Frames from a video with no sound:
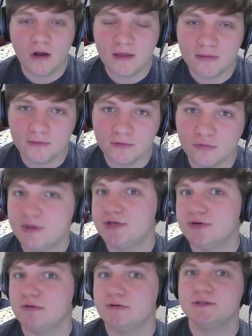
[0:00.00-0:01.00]
other
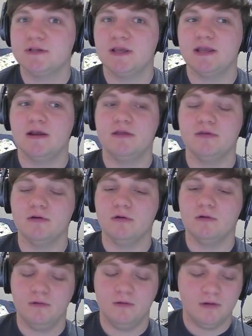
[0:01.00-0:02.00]
creatures and
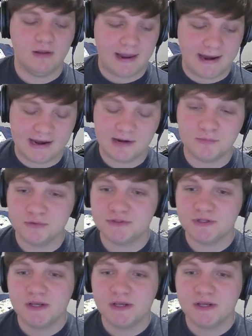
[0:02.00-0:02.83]
other animals.